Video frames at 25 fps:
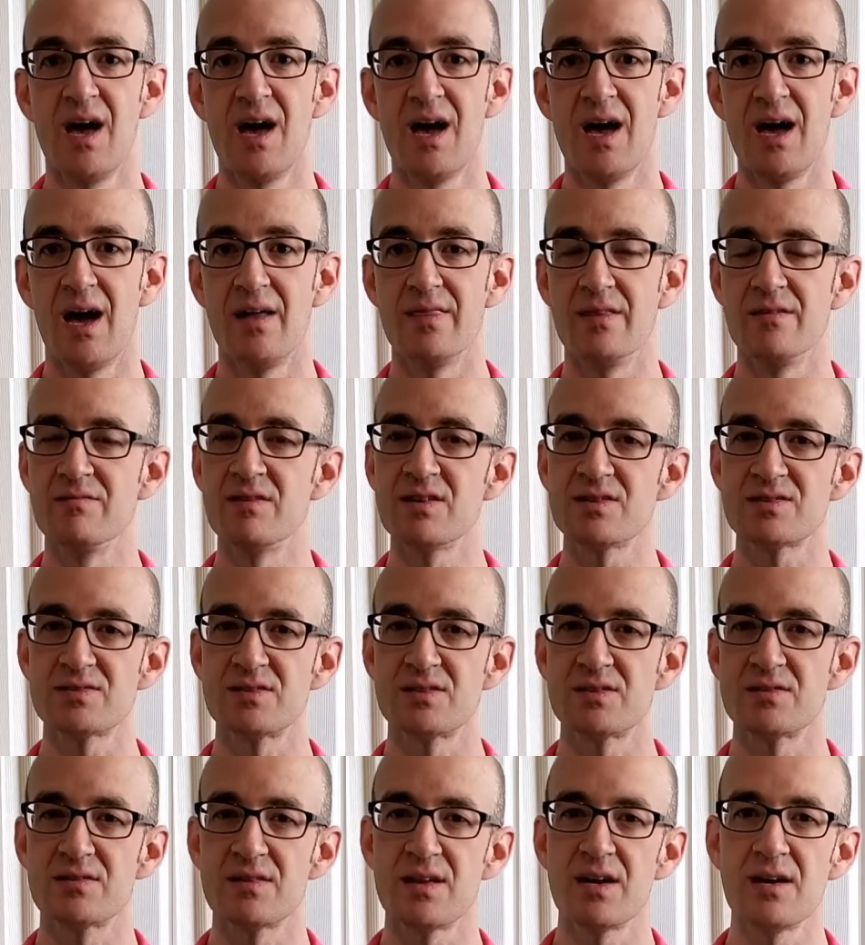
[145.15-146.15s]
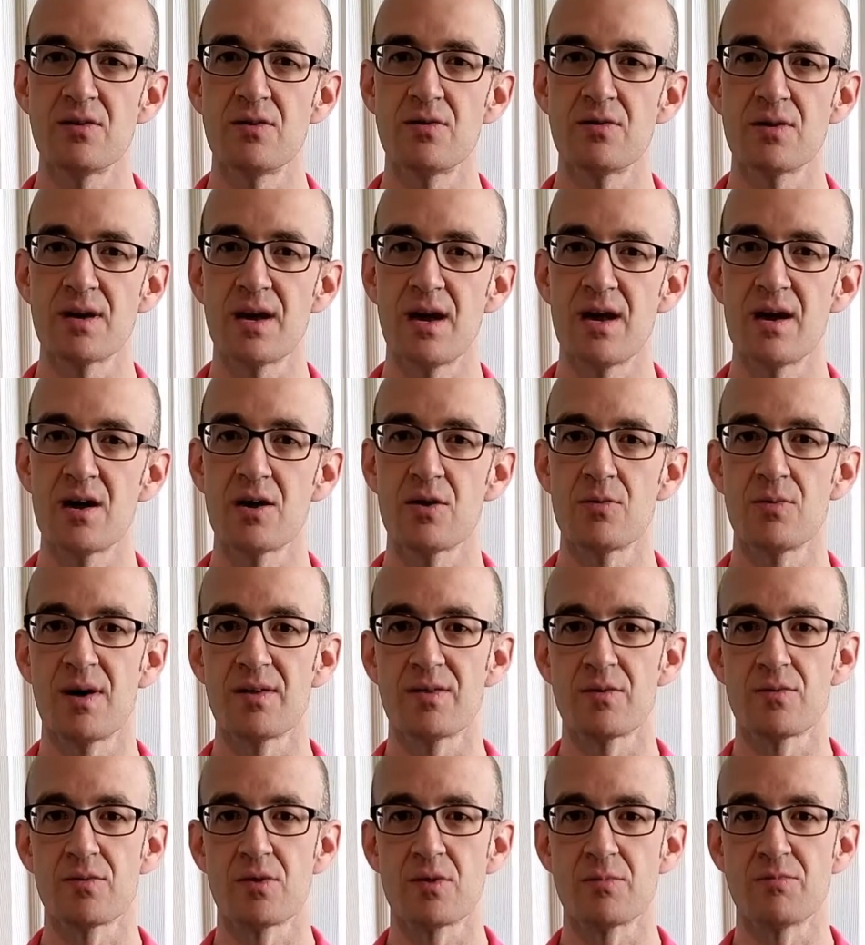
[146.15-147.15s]
And the listener, they don't care
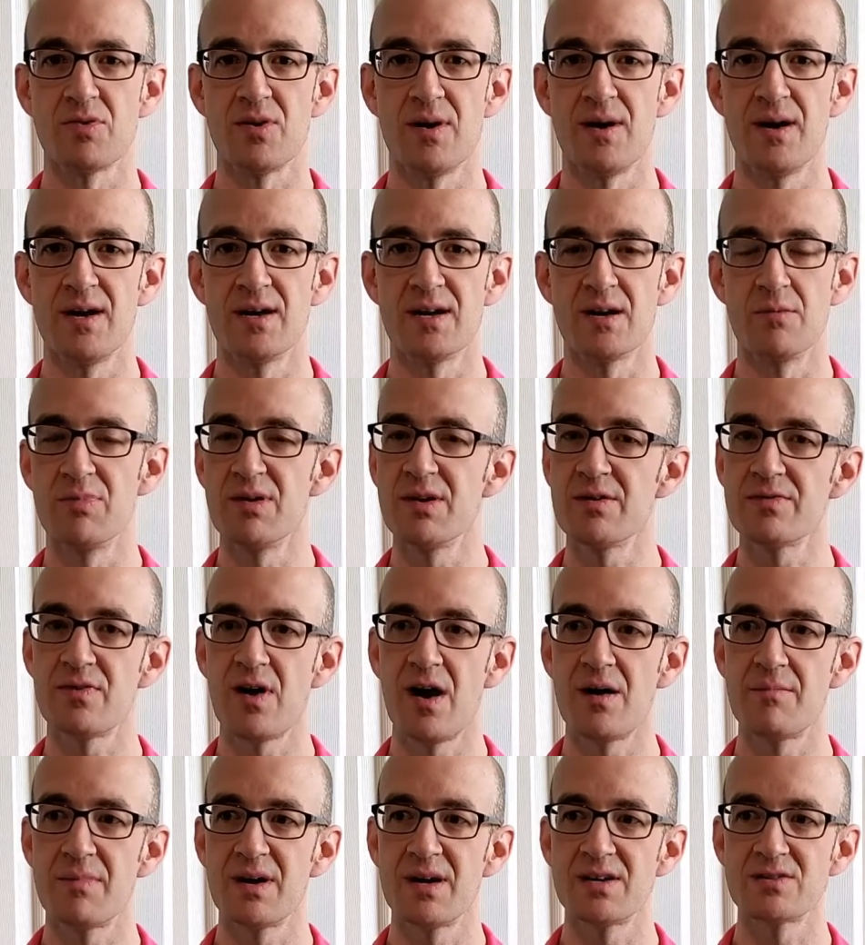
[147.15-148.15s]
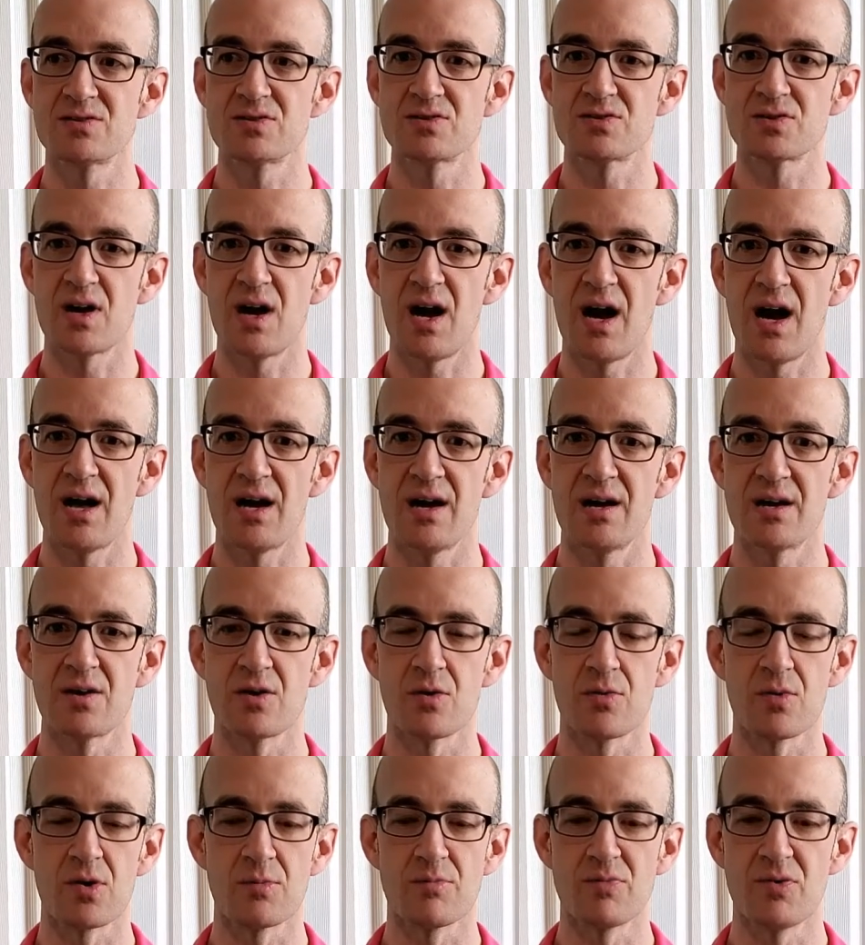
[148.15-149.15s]
whether we're playing a B-flat major triad or
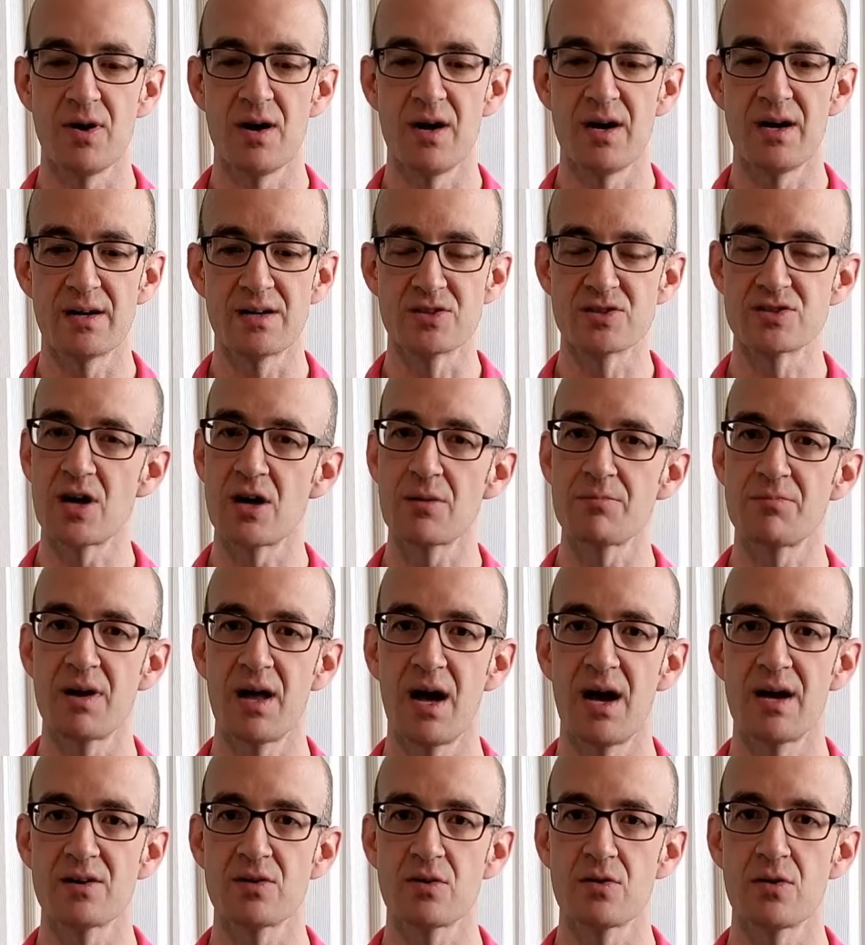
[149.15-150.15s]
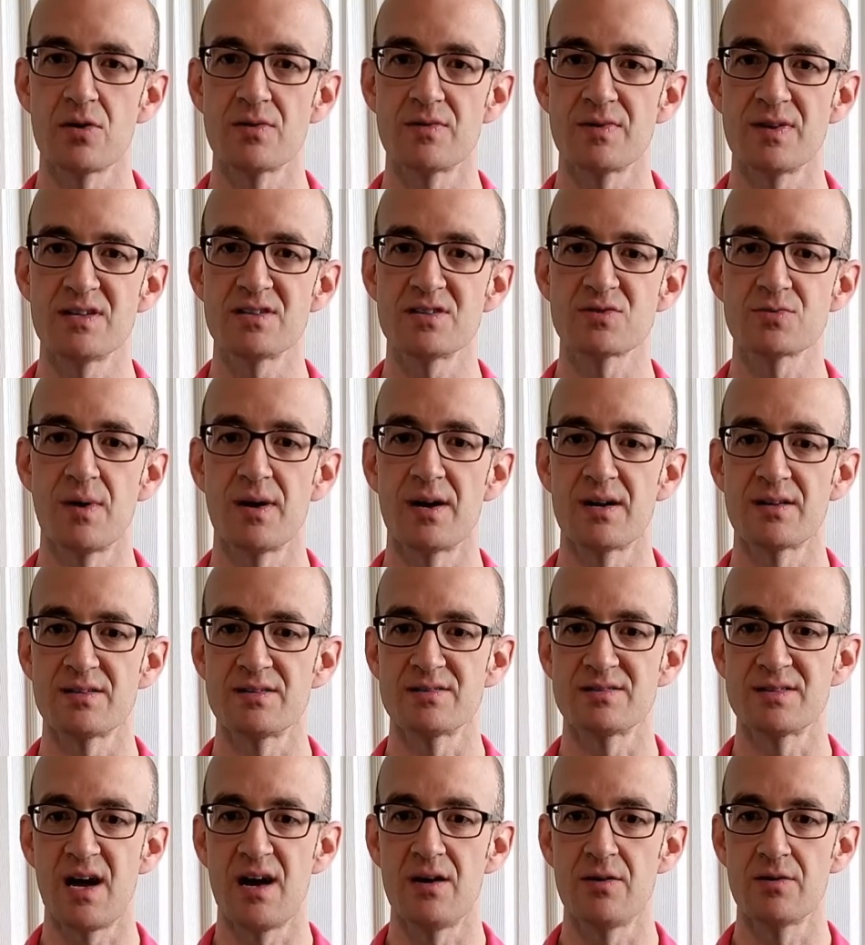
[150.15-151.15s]
we're playing a sharp 9 chord. They just want it to
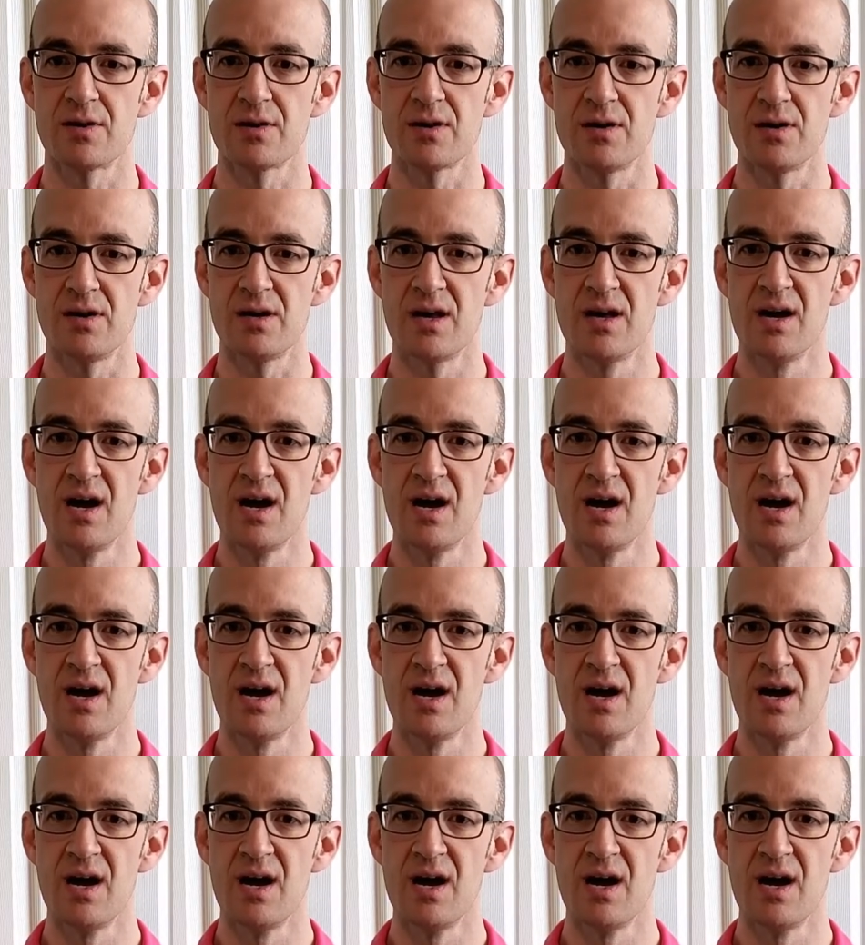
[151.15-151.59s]
sound good.